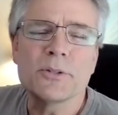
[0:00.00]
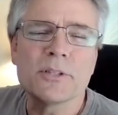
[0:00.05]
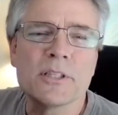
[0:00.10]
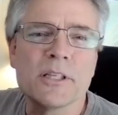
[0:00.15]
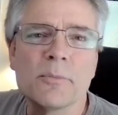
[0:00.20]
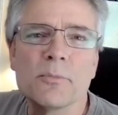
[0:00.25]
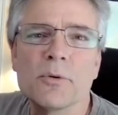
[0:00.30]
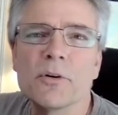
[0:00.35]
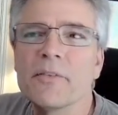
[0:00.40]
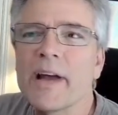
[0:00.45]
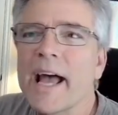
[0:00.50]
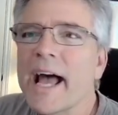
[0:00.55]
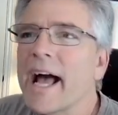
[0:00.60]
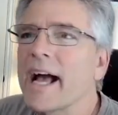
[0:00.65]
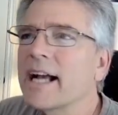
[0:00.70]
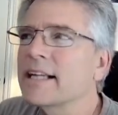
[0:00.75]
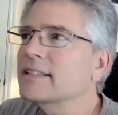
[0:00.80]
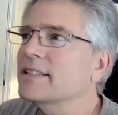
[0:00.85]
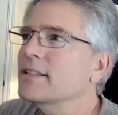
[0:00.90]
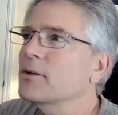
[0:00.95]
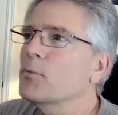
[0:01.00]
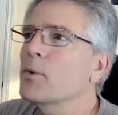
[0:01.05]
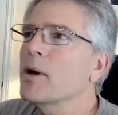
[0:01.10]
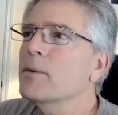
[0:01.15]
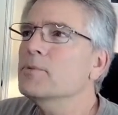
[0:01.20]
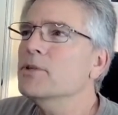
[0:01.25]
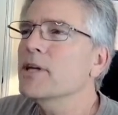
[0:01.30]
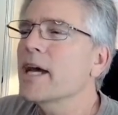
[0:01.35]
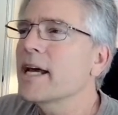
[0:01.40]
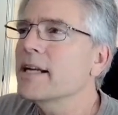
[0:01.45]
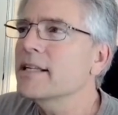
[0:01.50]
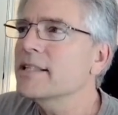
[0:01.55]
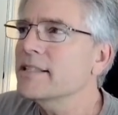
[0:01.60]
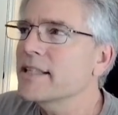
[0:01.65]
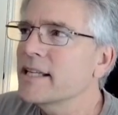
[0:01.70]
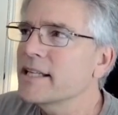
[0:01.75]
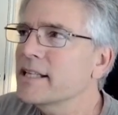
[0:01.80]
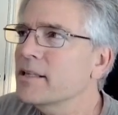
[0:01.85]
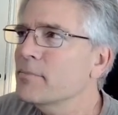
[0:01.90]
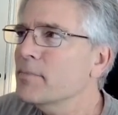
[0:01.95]
the number of acts that web chat is
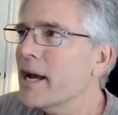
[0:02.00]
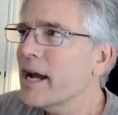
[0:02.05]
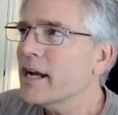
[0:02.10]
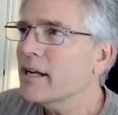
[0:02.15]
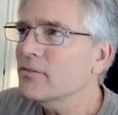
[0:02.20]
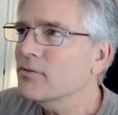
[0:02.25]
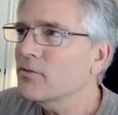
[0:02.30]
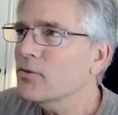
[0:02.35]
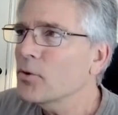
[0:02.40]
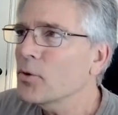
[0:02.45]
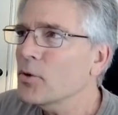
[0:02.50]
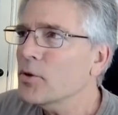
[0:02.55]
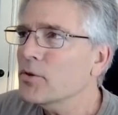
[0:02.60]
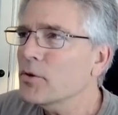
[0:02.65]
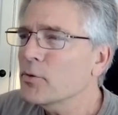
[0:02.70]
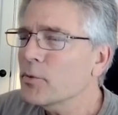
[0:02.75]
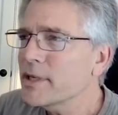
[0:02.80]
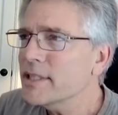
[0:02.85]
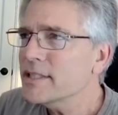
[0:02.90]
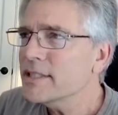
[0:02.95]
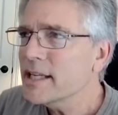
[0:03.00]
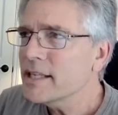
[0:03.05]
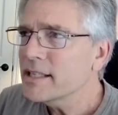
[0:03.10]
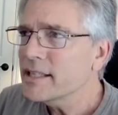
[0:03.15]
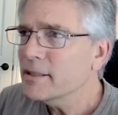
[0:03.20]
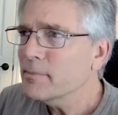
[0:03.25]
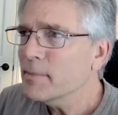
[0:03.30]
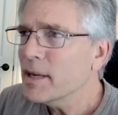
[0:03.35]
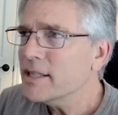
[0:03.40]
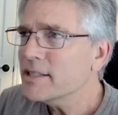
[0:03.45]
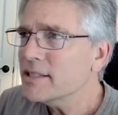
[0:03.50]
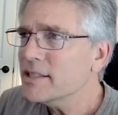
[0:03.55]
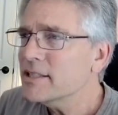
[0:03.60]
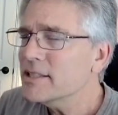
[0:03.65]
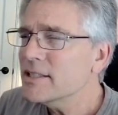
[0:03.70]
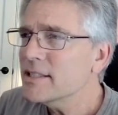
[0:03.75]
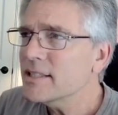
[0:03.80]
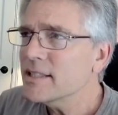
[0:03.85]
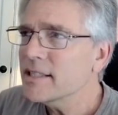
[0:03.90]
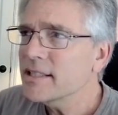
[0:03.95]
sending back and forth and resending
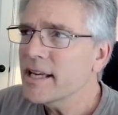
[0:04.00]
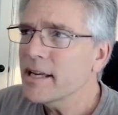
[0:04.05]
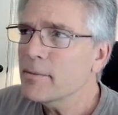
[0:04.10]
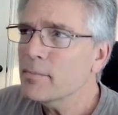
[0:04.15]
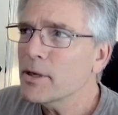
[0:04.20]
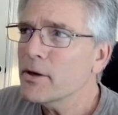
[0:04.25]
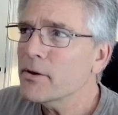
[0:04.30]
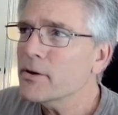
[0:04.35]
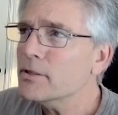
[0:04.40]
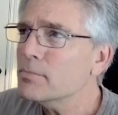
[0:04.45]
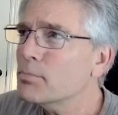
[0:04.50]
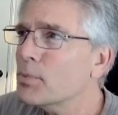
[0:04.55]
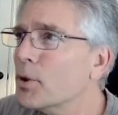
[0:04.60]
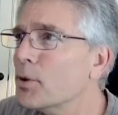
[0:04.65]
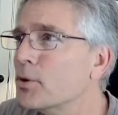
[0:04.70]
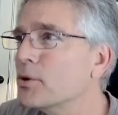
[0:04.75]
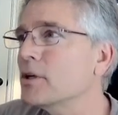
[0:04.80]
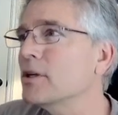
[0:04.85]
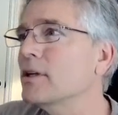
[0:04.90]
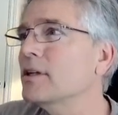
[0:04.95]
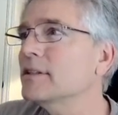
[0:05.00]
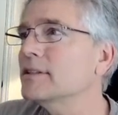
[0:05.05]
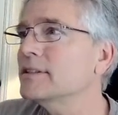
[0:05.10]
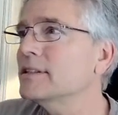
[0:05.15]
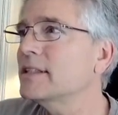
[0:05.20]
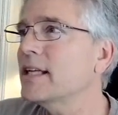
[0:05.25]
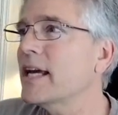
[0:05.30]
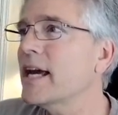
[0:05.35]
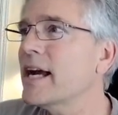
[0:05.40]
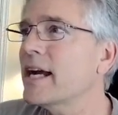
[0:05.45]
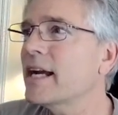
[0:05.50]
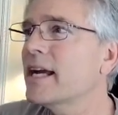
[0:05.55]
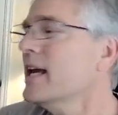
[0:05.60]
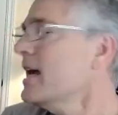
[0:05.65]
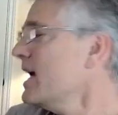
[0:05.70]
messages in the A P R S protocol stack.